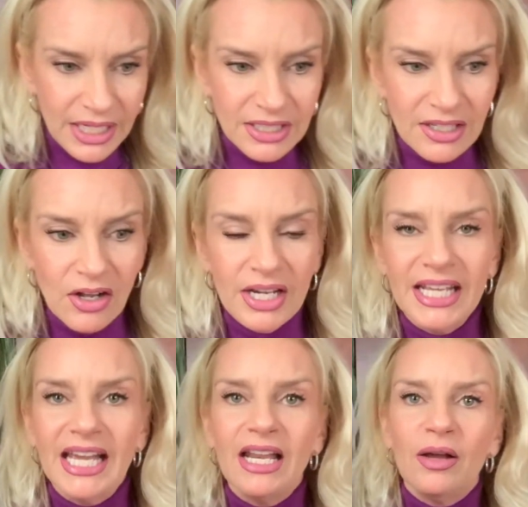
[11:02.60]
to kind of
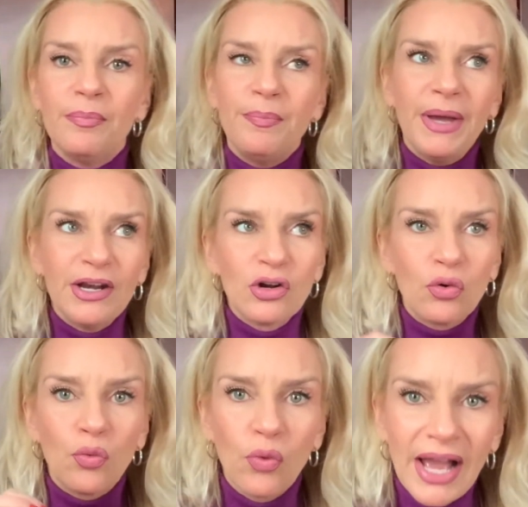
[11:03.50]
get a better
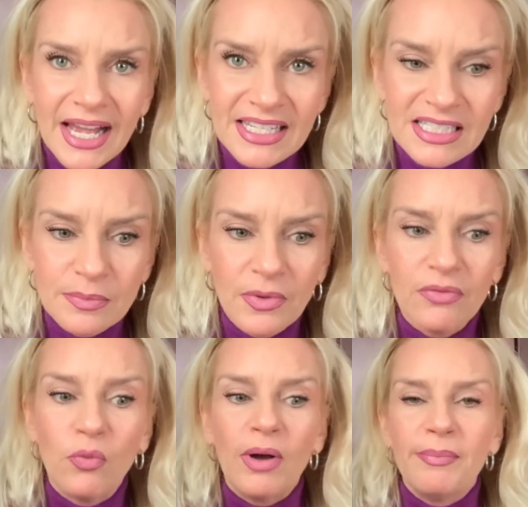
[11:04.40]
grasp
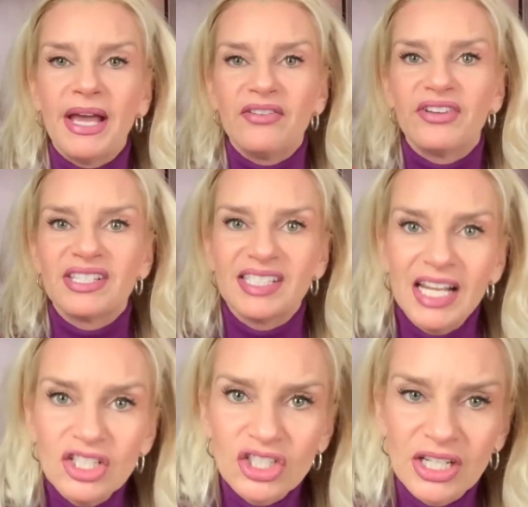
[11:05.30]
of what
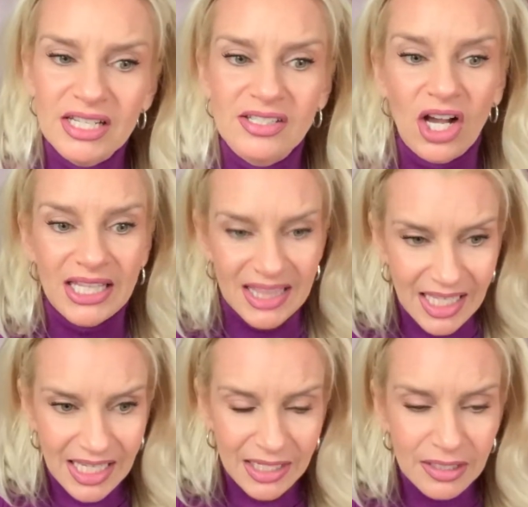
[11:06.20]
manifestation is, I
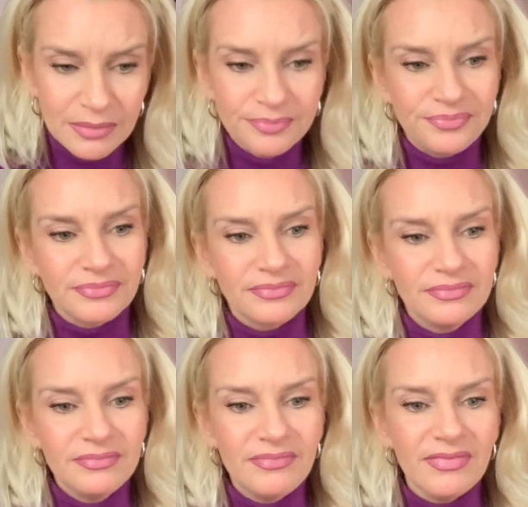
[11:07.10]
think,
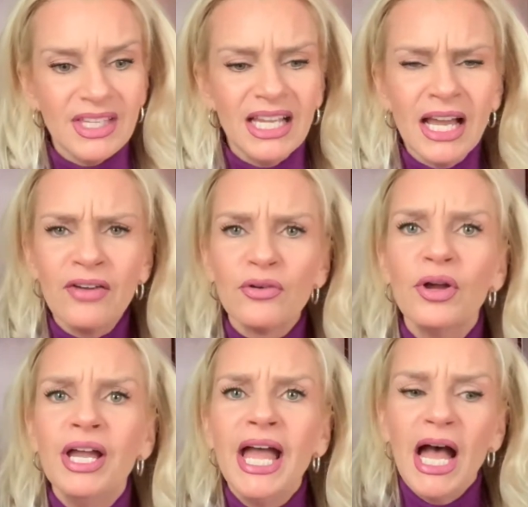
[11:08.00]
and have
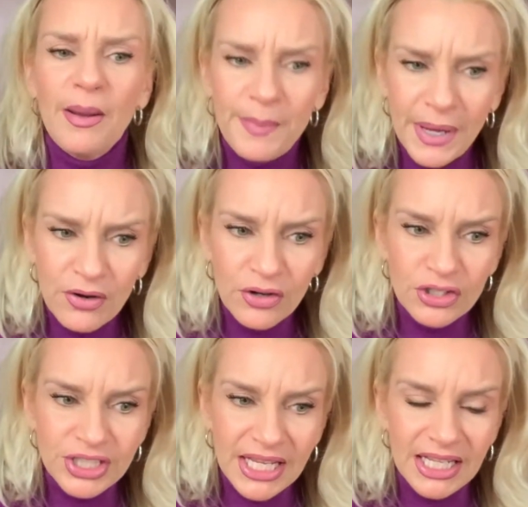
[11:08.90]
a better
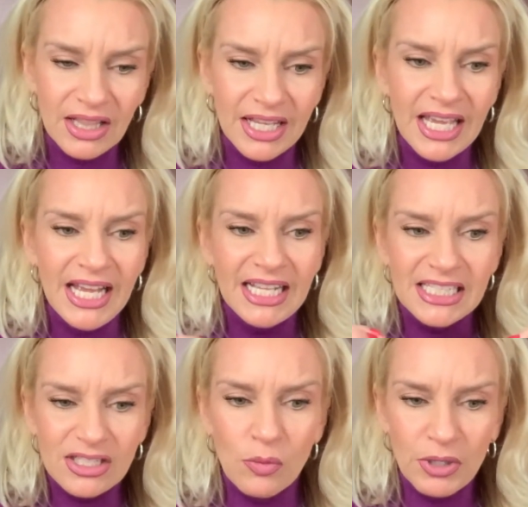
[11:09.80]
understanding. Like,
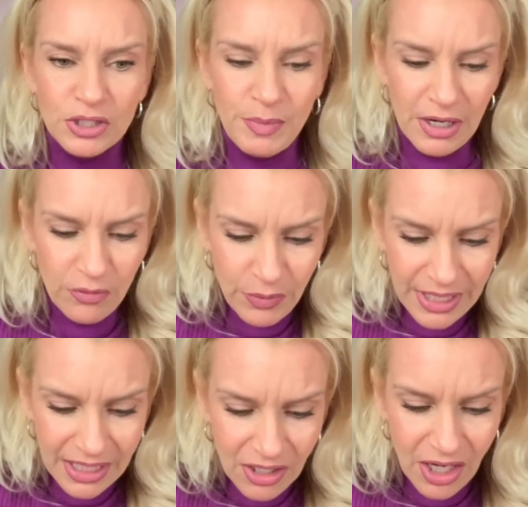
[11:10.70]
it's so much better if we
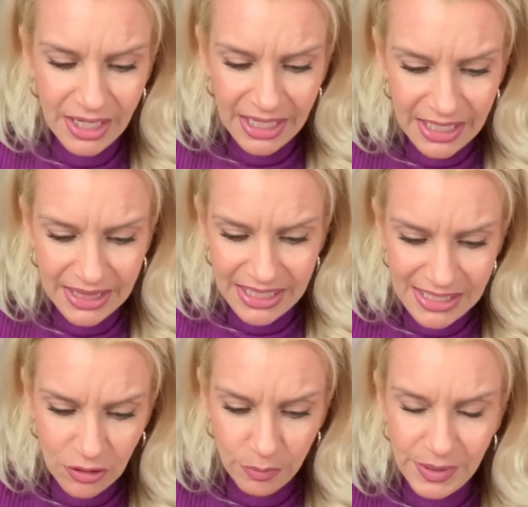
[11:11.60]
can cut it in these
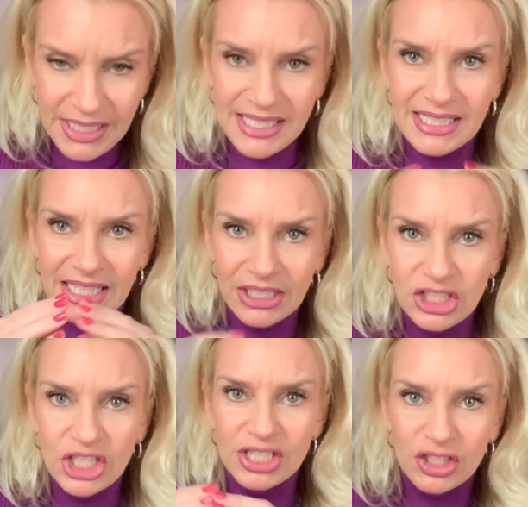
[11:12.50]
little pieces and
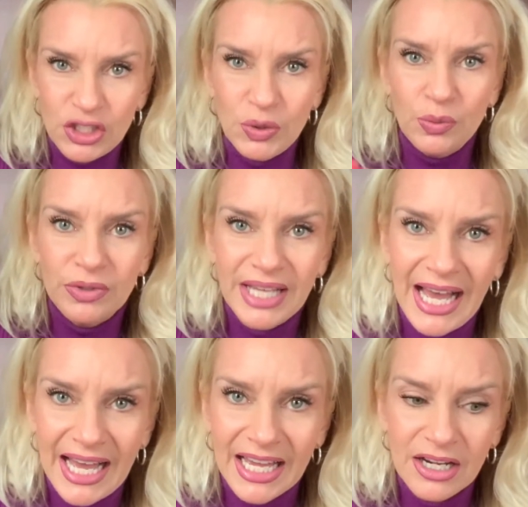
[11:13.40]
just do
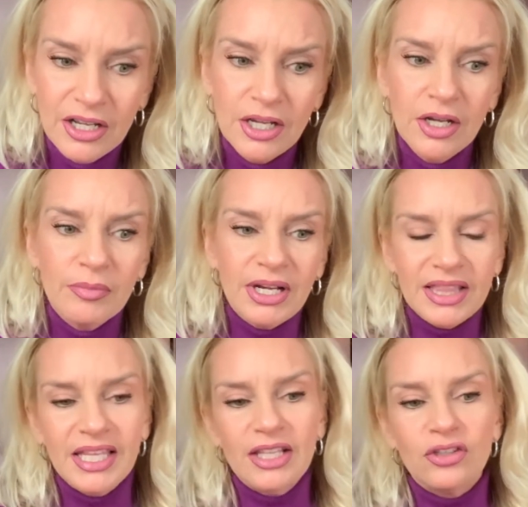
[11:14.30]
that. But I
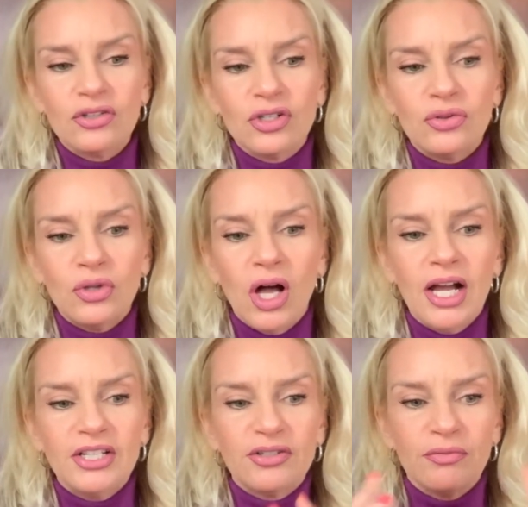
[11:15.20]
think there's a
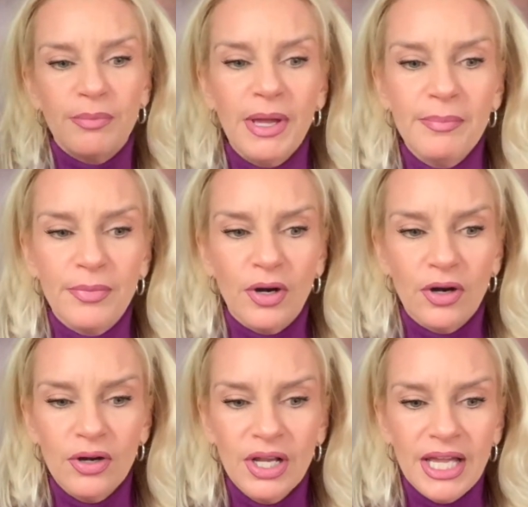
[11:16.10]
lot to remember,